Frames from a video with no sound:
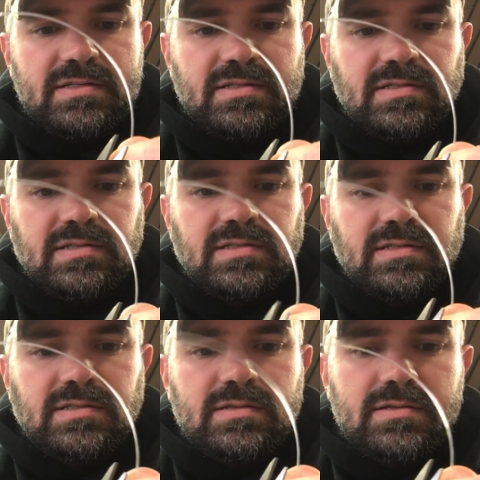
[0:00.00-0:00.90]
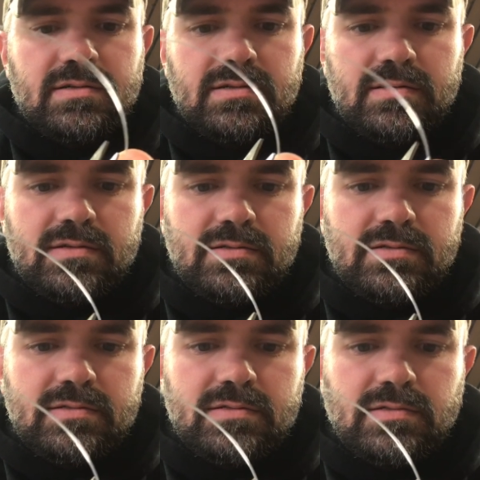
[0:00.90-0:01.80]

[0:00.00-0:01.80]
(no one is talking)